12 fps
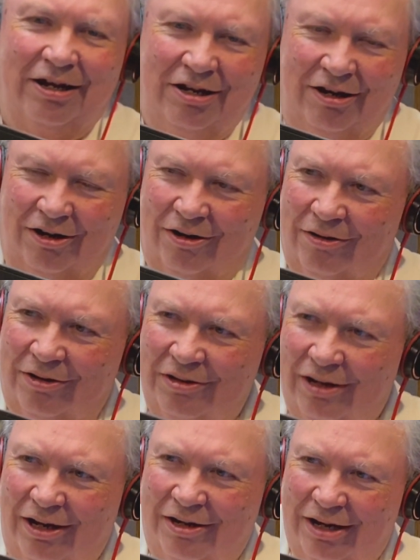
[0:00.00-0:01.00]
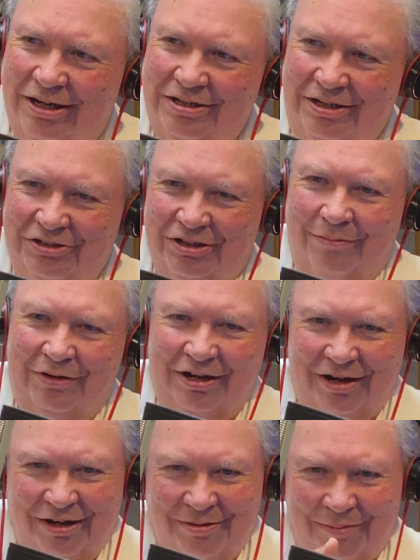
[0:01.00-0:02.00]
here in
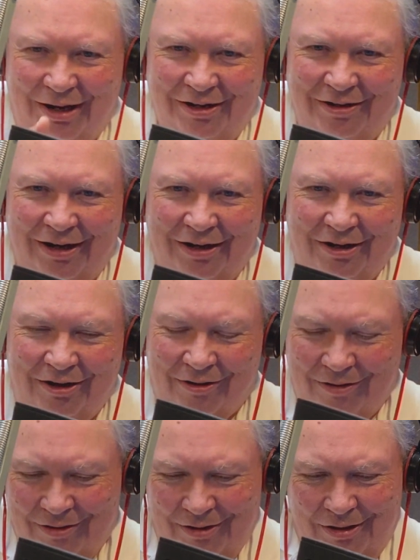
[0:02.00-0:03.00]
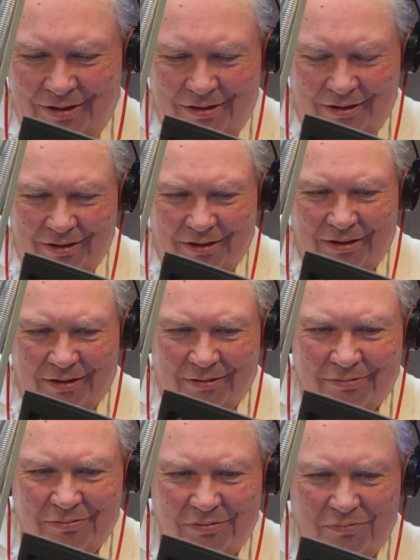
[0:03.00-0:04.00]
1978 and Mike got here,
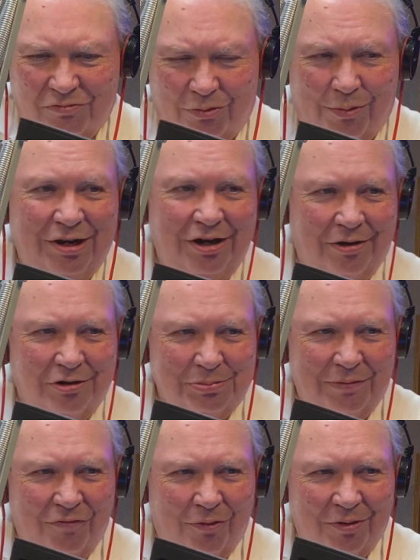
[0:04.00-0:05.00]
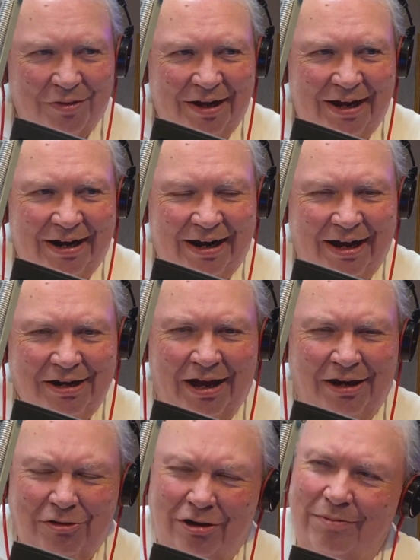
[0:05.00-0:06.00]
3 years before that.
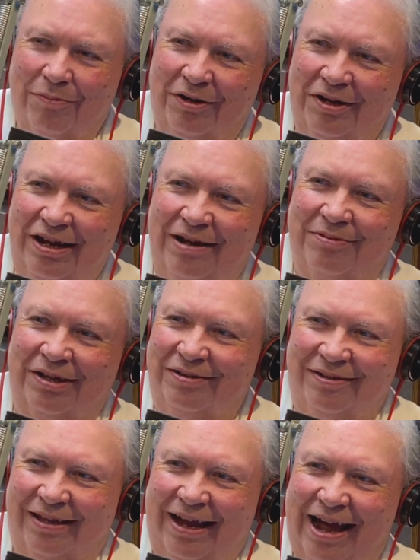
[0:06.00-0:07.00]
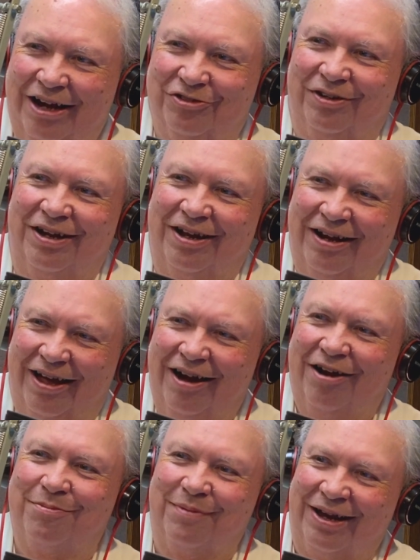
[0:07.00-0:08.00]
I couldn't believe that they actually had
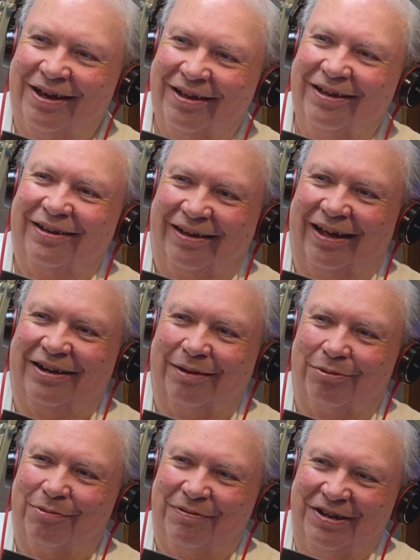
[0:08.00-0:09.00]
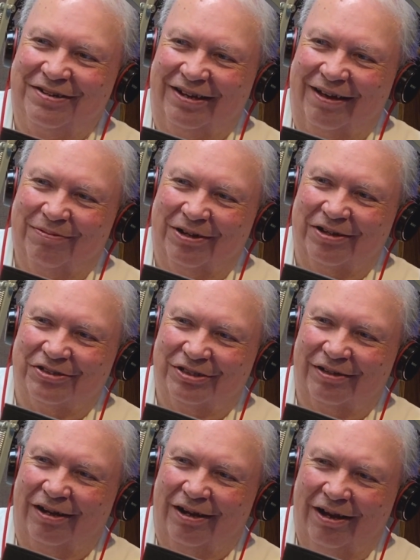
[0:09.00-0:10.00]
hired me at WPTF
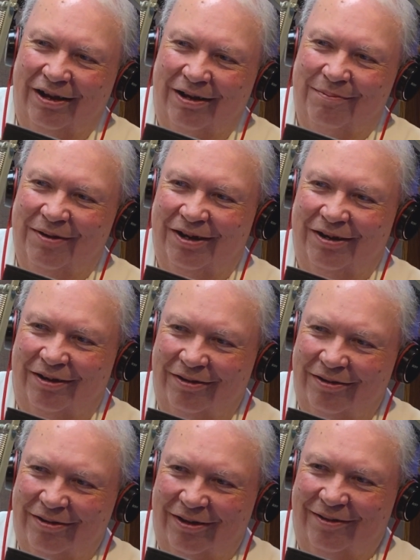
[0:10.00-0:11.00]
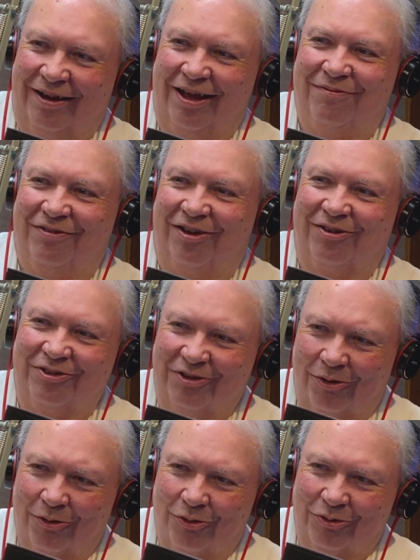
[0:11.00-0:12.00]
because it had been a lifelong
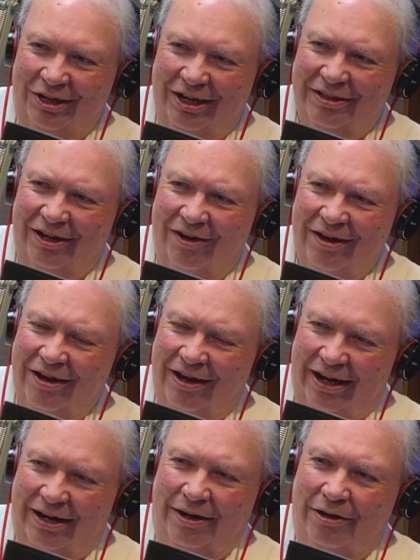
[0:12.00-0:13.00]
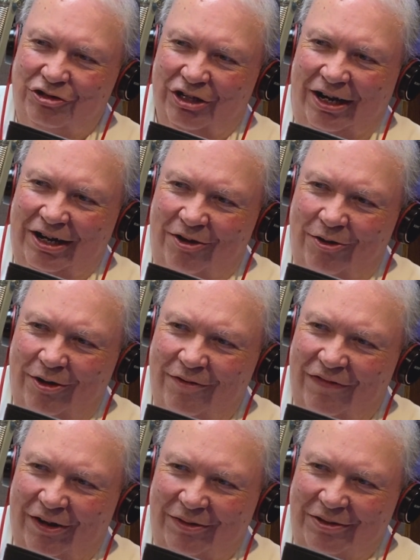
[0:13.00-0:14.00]
goal to get there. And I know Johnny Hood
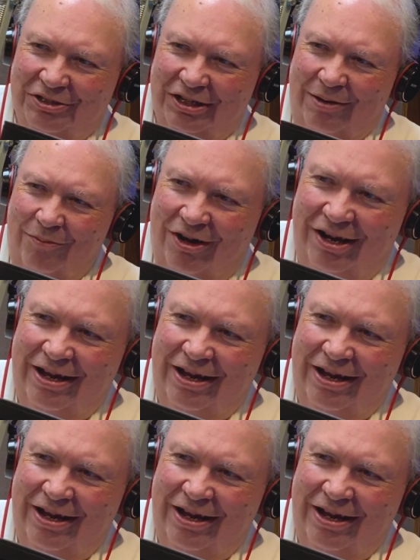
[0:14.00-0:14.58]
felt the same way.